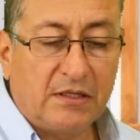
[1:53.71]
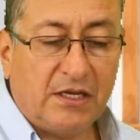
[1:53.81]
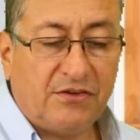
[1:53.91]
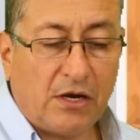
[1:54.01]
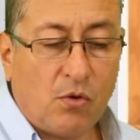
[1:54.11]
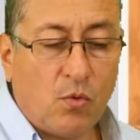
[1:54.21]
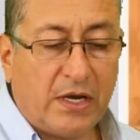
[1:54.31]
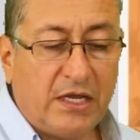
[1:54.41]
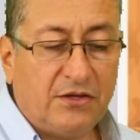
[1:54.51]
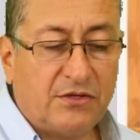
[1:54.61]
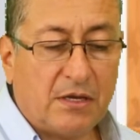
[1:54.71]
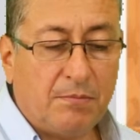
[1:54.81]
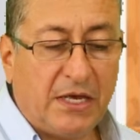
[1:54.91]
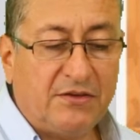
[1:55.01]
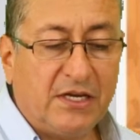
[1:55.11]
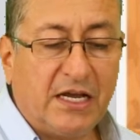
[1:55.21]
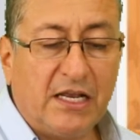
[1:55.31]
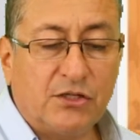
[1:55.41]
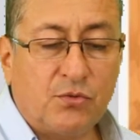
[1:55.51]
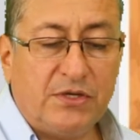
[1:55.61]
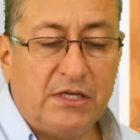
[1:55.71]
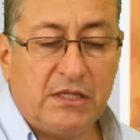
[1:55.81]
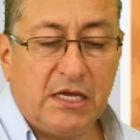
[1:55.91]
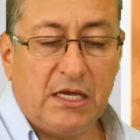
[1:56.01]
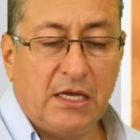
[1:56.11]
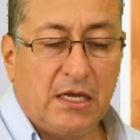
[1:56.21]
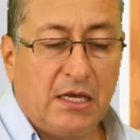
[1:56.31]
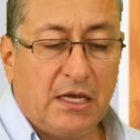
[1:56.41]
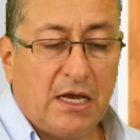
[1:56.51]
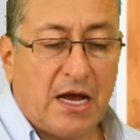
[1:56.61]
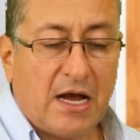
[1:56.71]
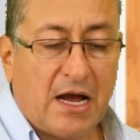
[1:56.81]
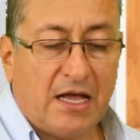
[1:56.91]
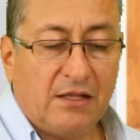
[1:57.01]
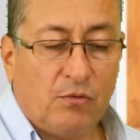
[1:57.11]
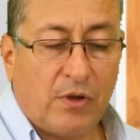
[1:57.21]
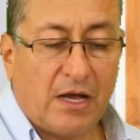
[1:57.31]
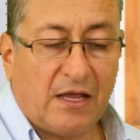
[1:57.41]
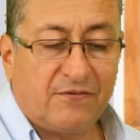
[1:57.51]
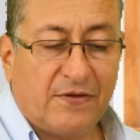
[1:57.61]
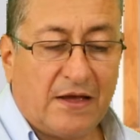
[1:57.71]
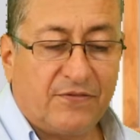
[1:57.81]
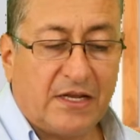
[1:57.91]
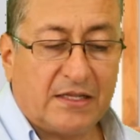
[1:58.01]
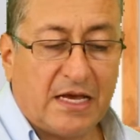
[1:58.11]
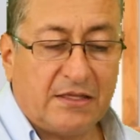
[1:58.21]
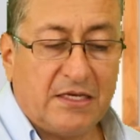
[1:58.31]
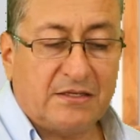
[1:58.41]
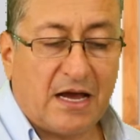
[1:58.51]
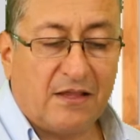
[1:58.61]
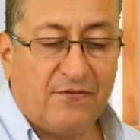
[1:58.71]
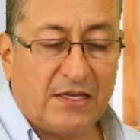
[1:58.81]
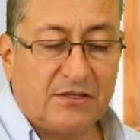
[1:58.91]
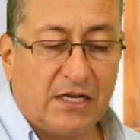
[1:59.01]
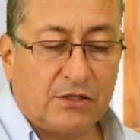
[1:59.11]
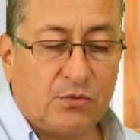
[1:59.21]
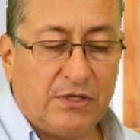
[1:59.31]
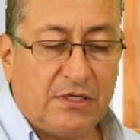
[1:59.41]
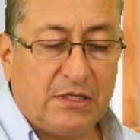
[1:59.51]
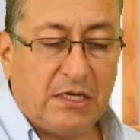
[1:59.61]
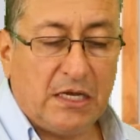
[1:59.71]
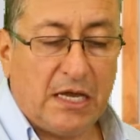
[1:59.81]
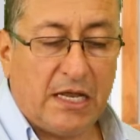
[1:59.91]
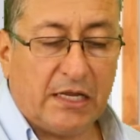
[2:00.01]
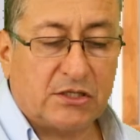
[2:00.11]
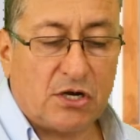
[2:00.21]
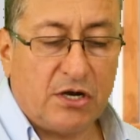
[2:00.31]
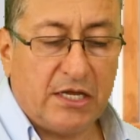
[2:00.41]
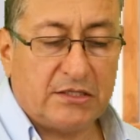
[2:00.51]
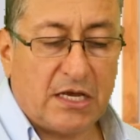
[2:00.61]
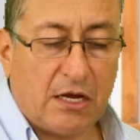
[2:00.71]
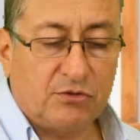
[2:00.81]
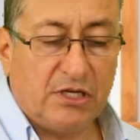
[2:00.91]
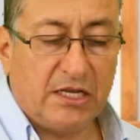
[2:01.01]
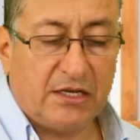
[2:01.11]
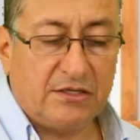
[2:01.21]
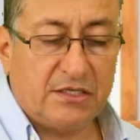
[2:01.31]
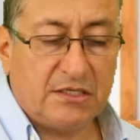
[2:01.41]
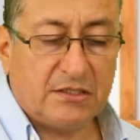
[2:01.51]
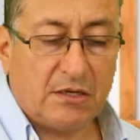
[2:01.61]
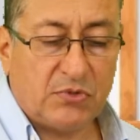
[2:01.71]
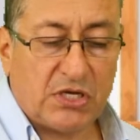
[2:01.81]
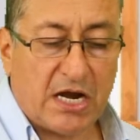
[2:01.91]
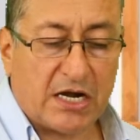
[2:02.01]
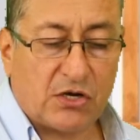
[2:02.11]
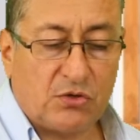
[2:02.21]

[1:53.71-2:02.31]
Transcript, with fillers: The second one is uh, Basic Electricity. At, as, after that is Advanced Electricity, Electronics, Auxiliary Systems, Air